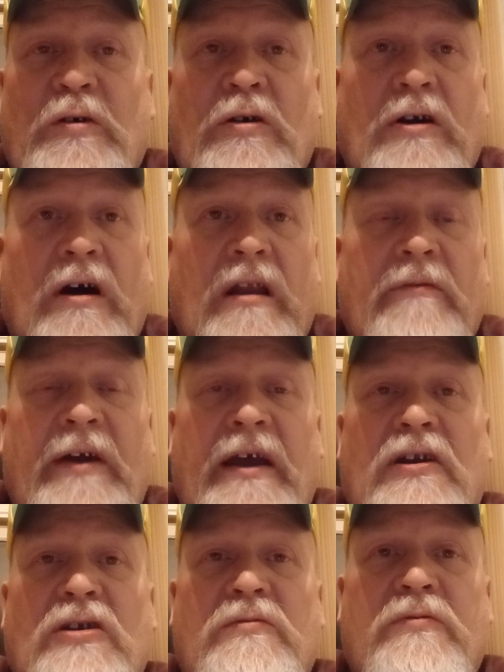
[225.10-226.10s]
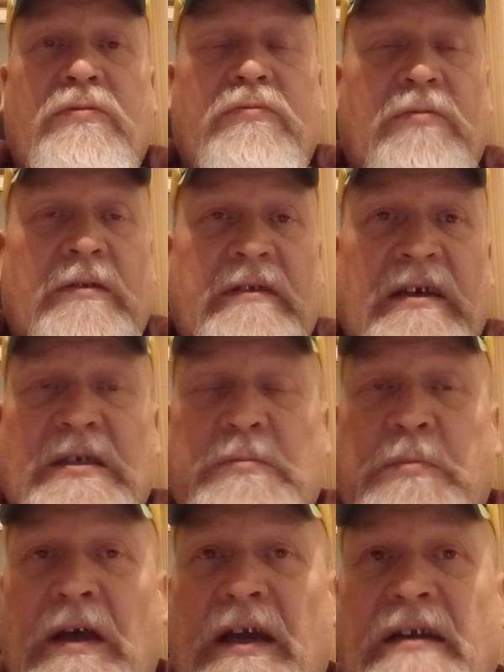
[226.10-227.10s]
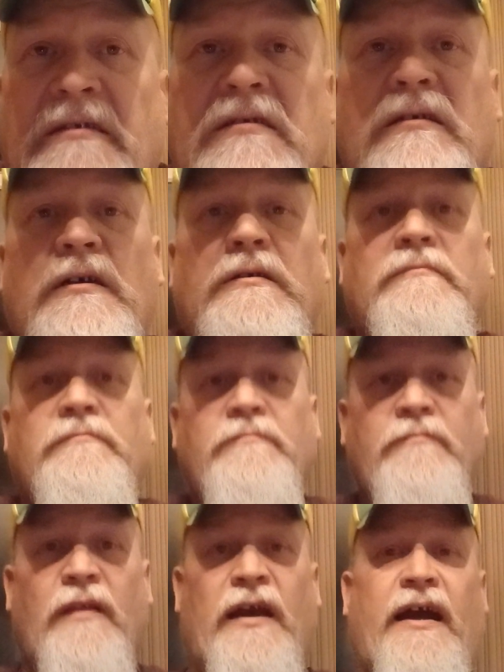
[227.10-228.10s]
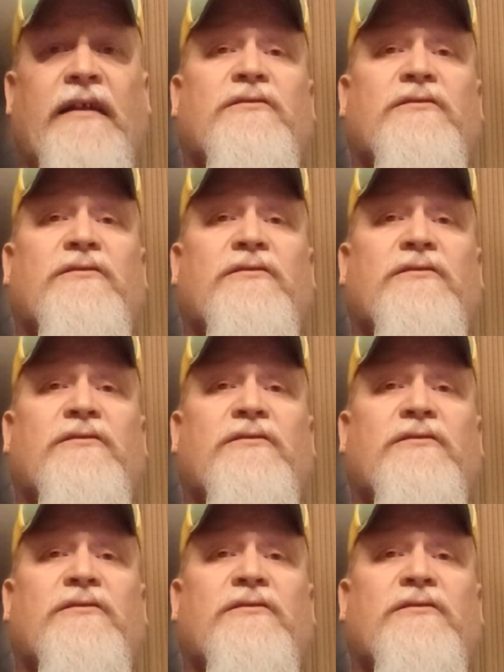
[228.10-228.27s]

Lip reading: cultivators with disc blades. They had